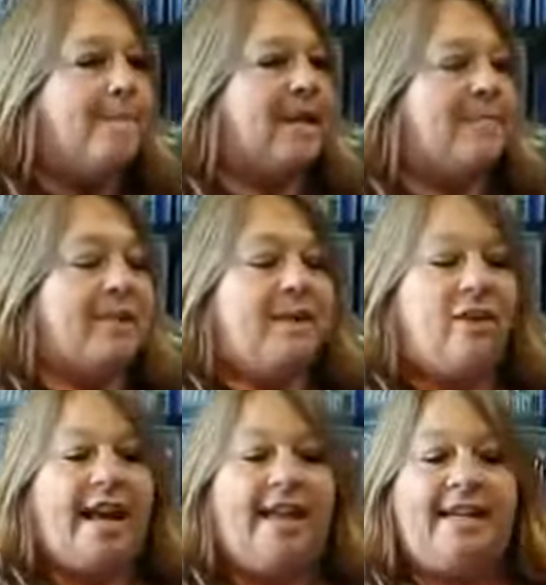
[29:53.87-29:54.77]
but I'm going to
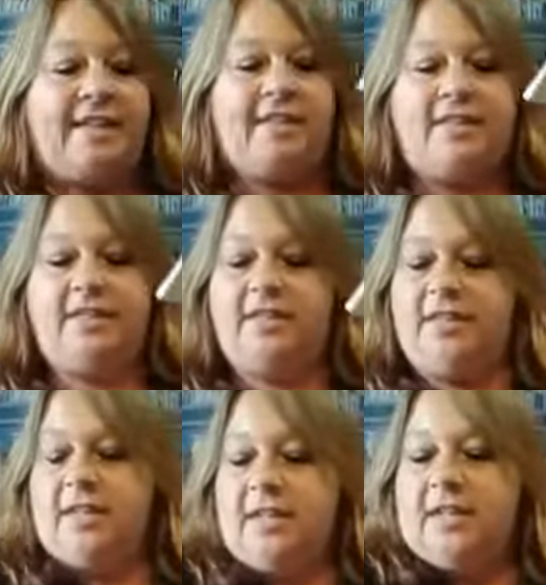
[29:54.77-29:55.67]
go ahead and
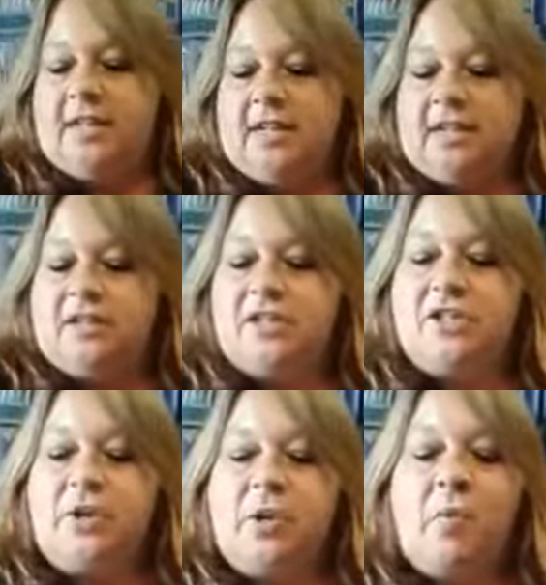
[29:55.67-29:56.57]

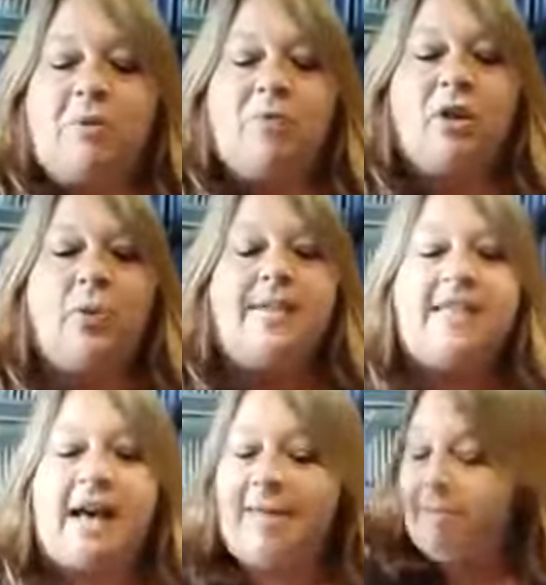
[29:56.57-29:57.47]
show you one more quick
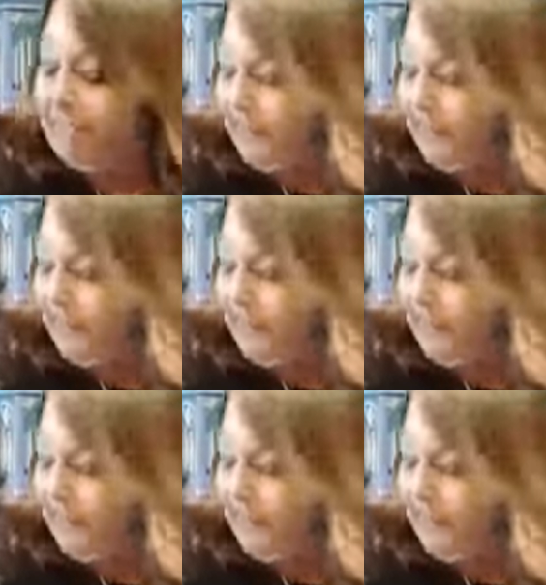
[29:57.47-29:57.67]
time